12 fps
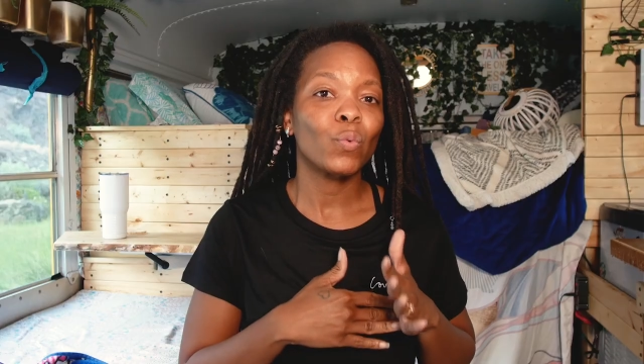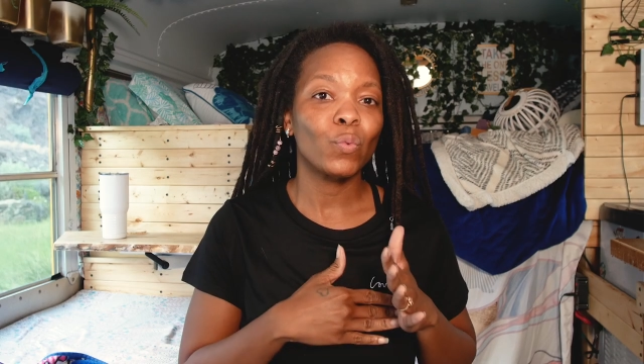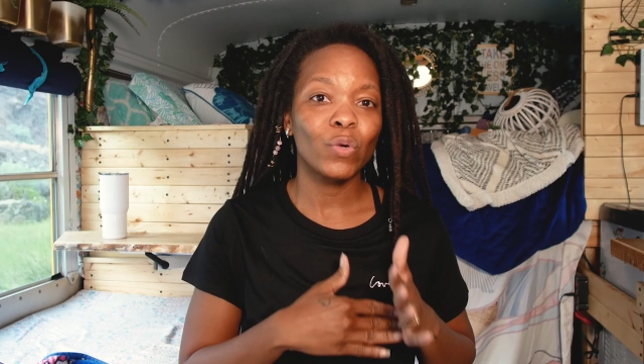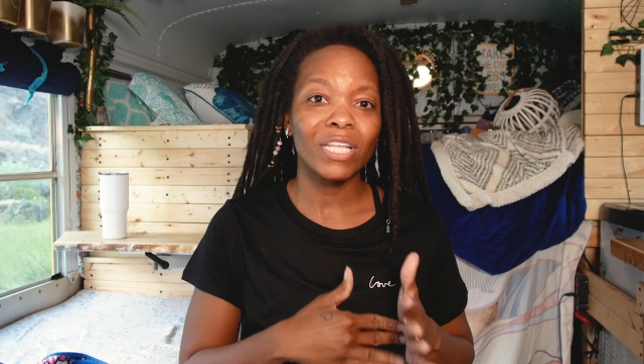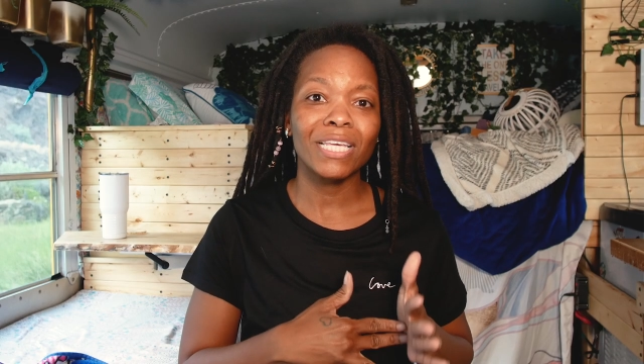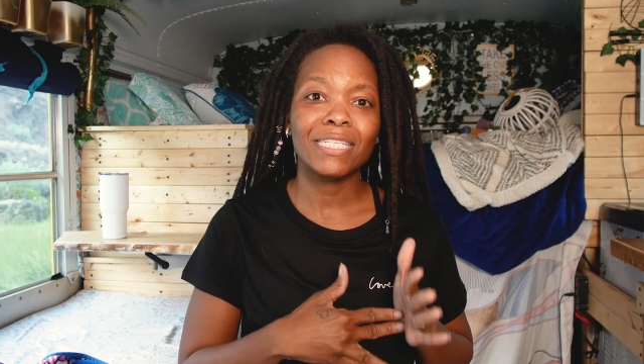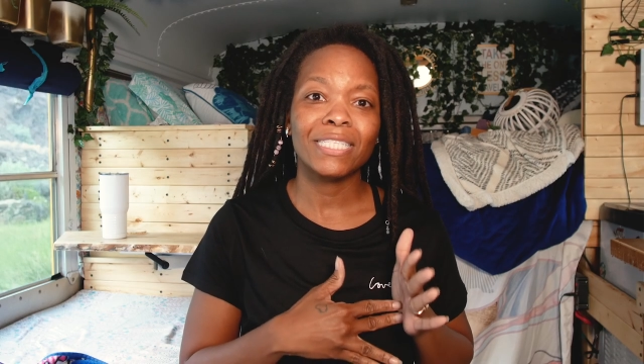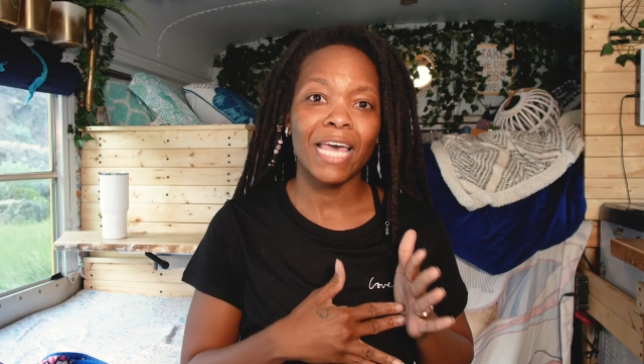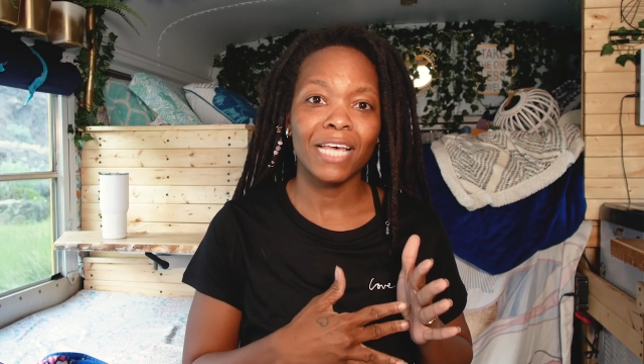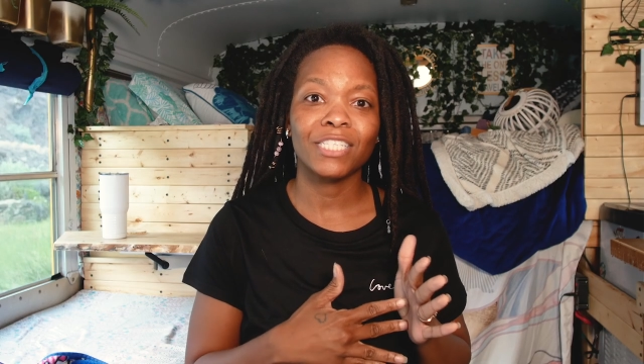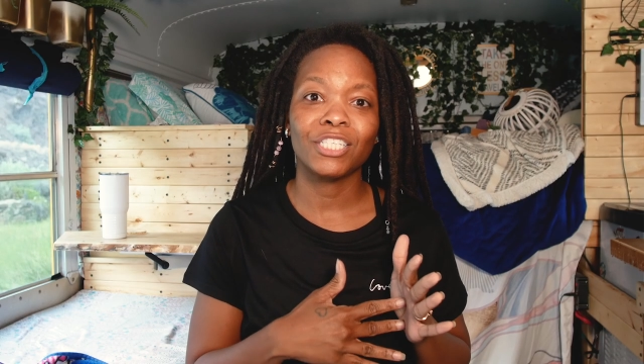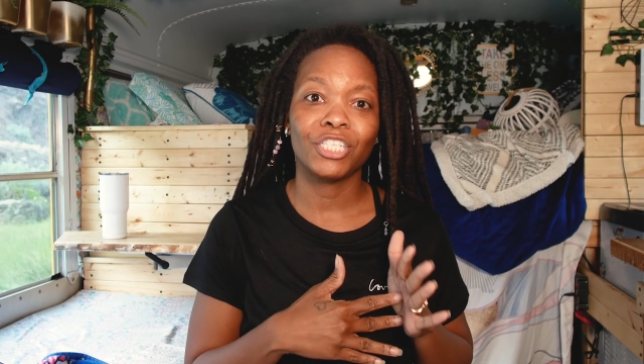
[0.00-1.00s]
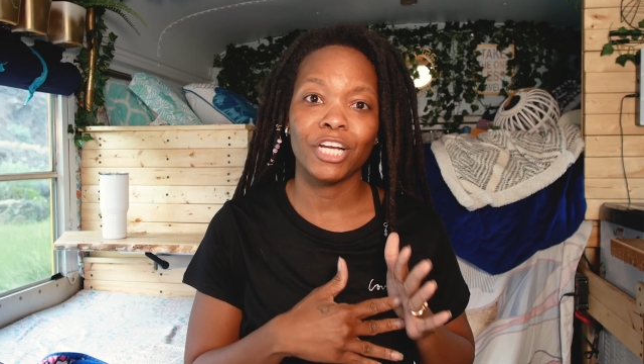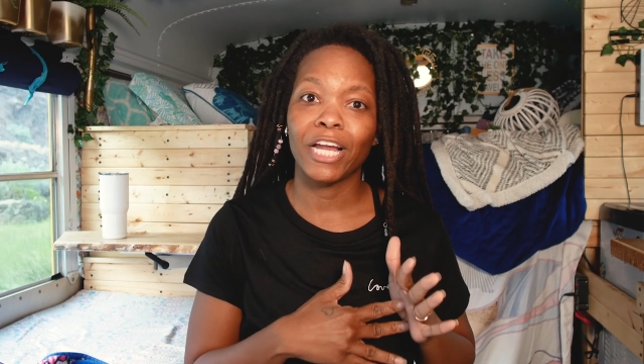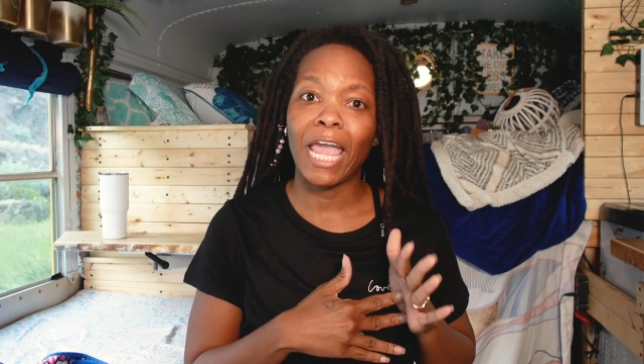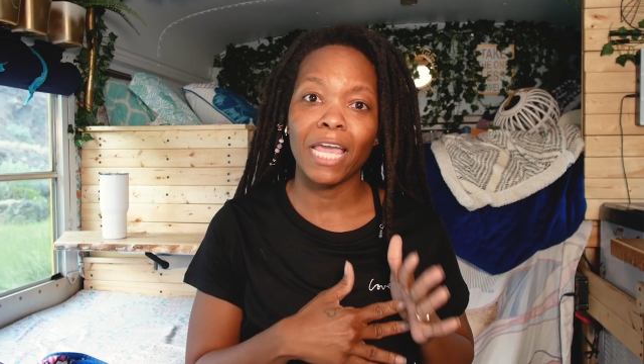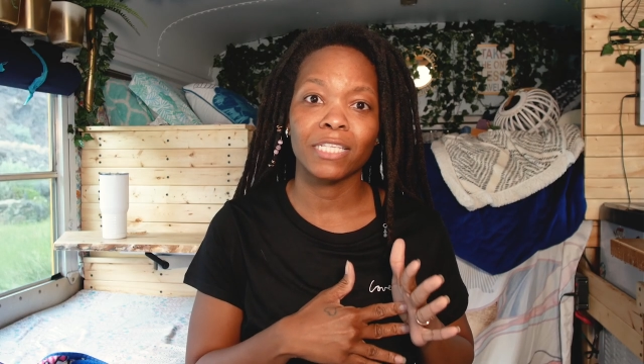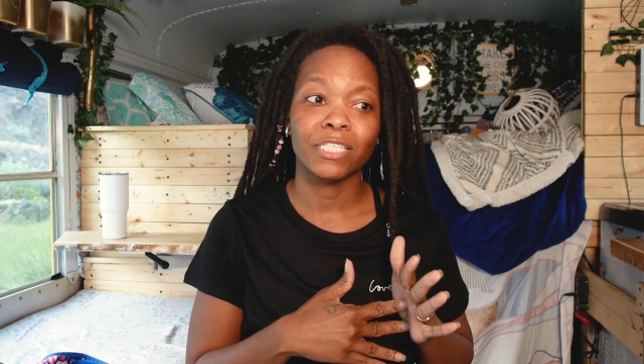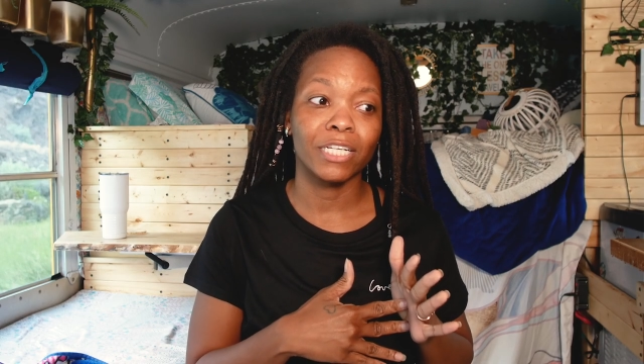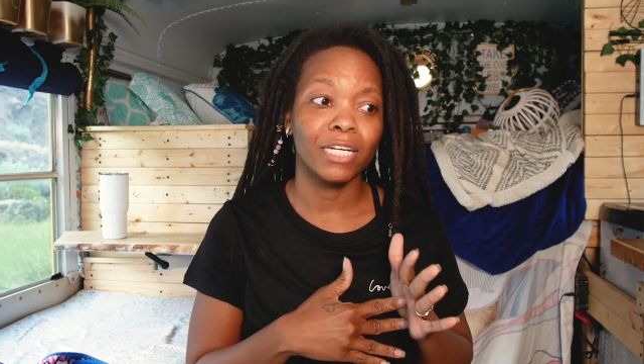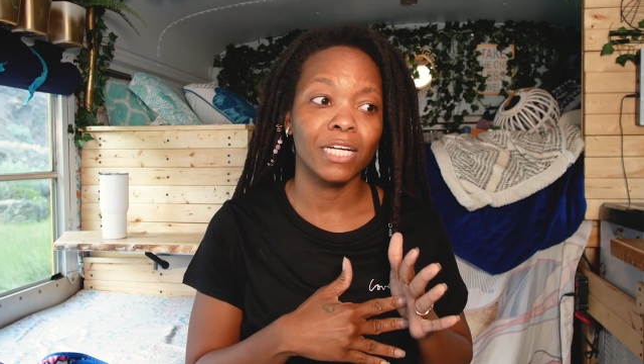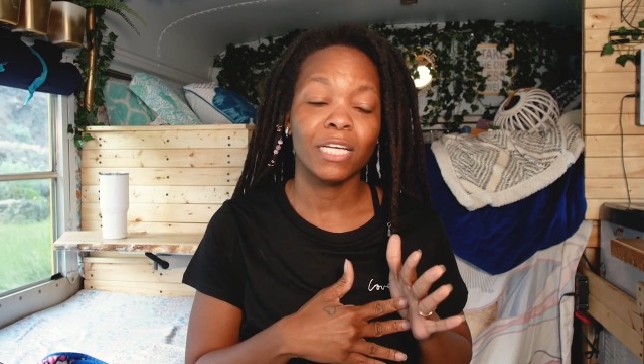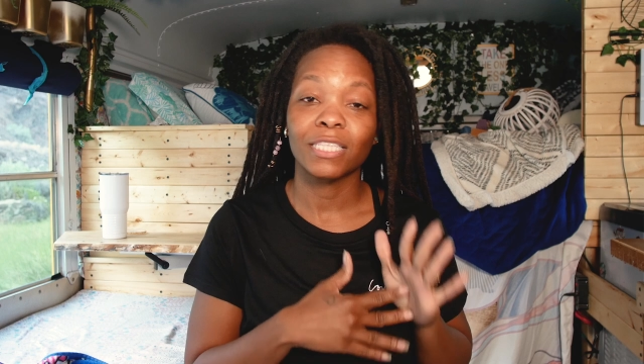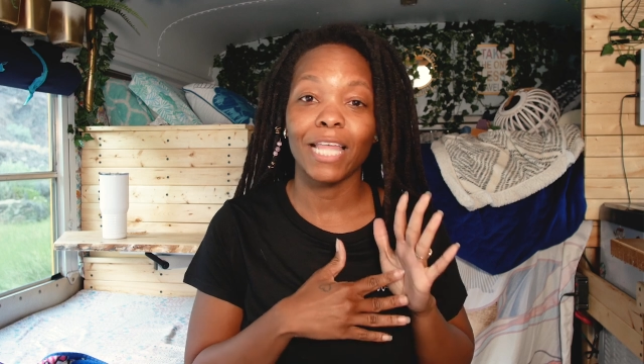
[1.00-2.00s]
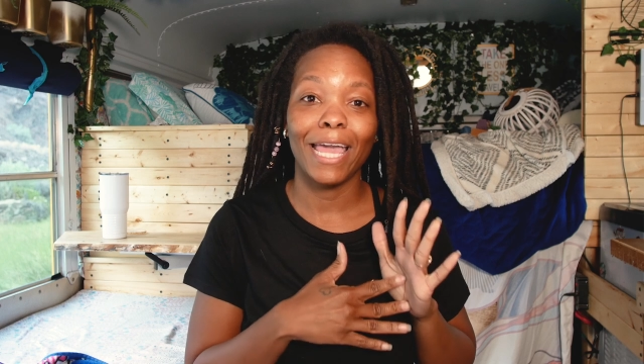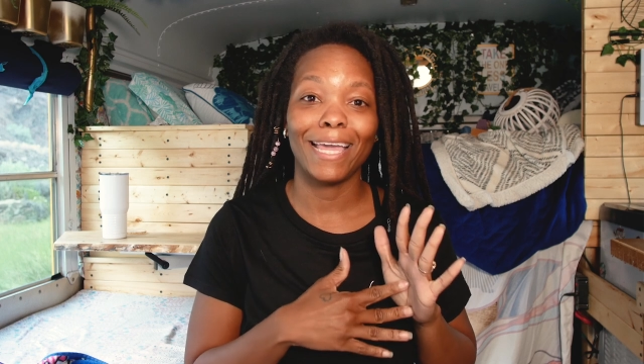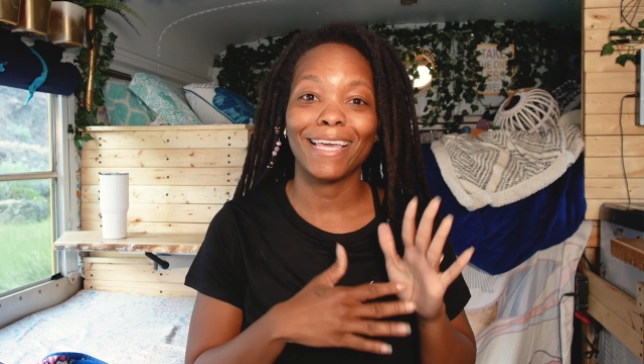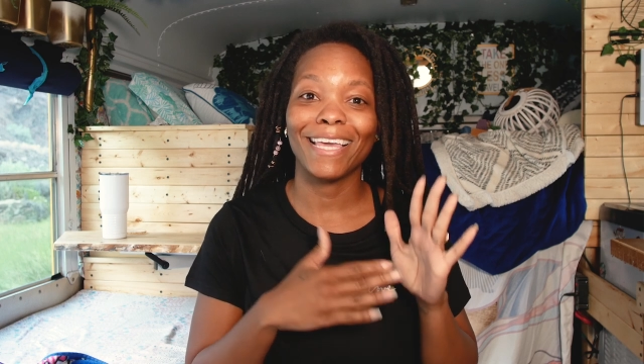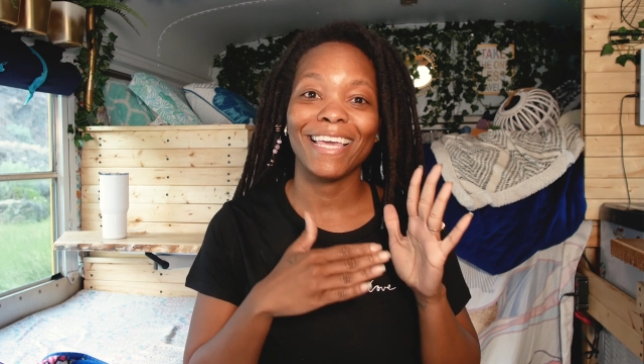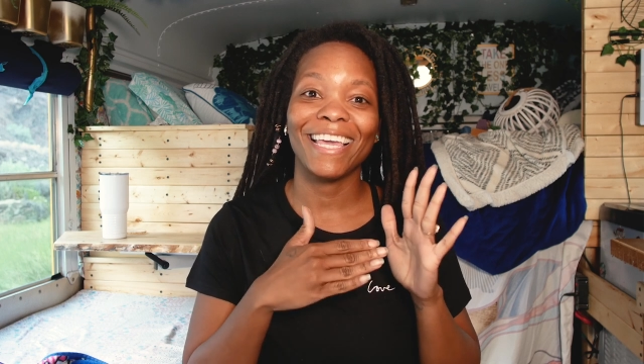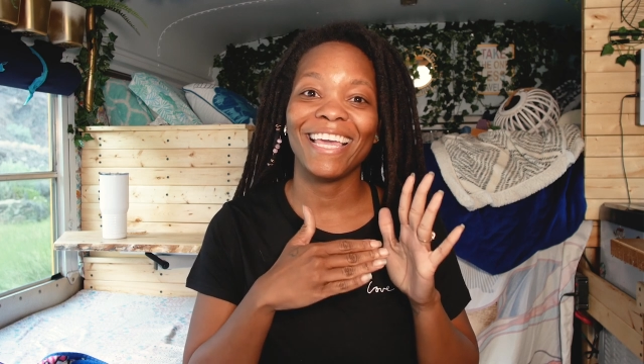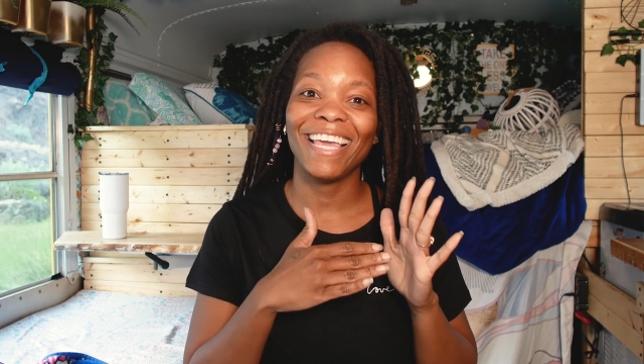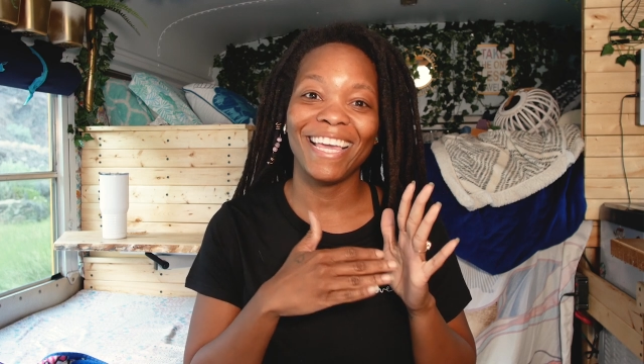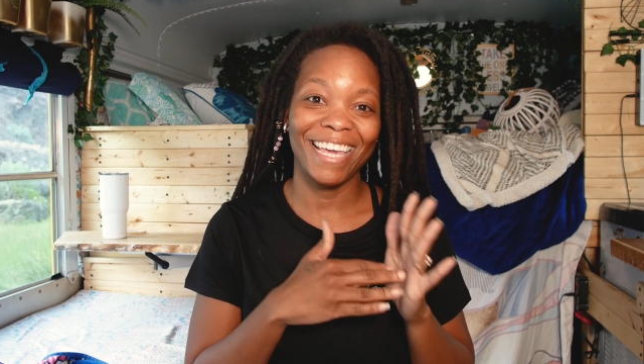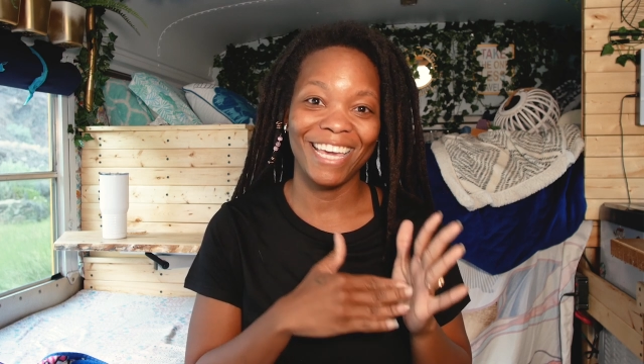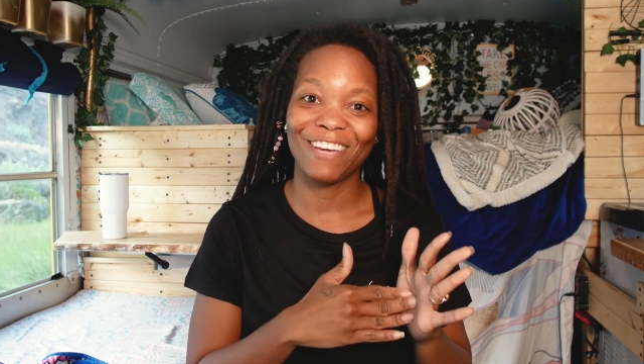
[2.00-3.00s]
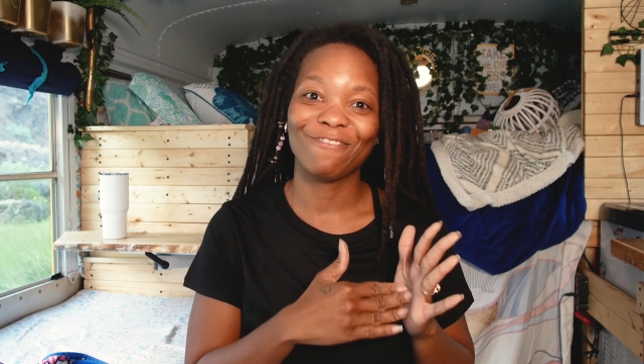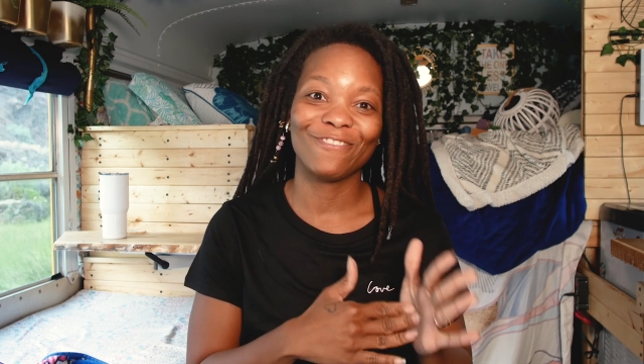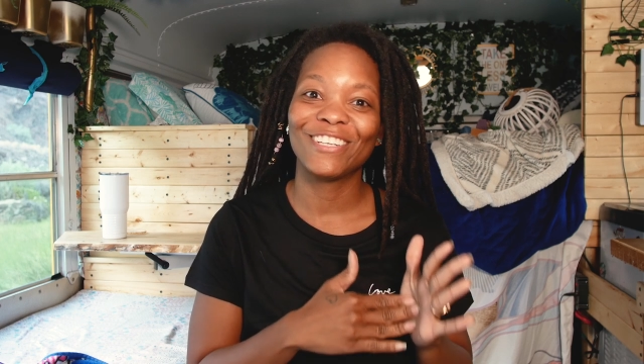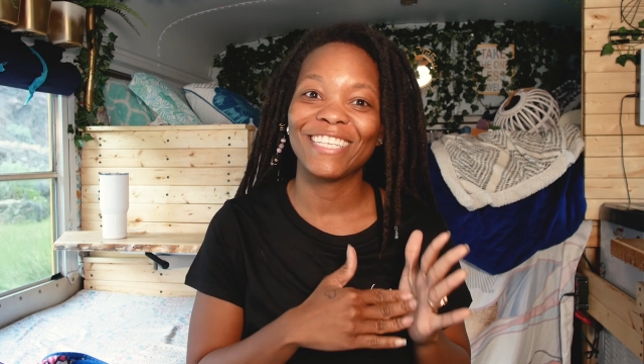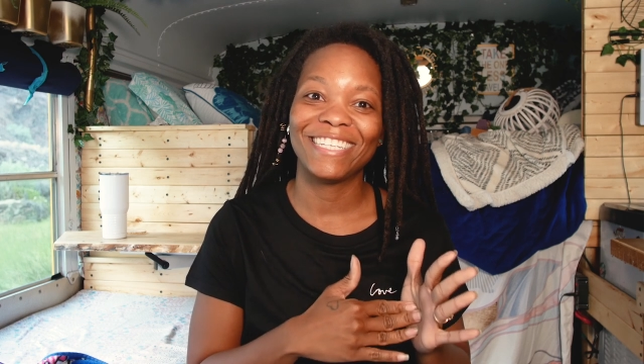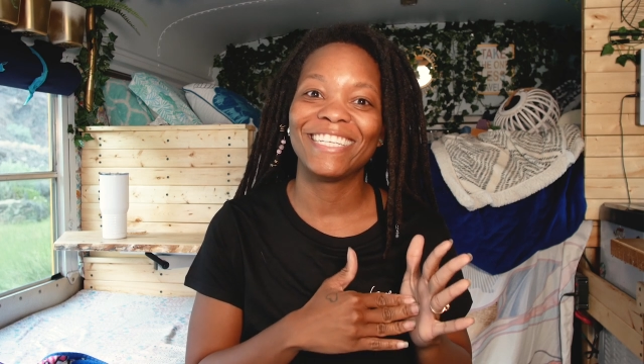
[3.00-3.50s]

really tests your gangster. Like, it really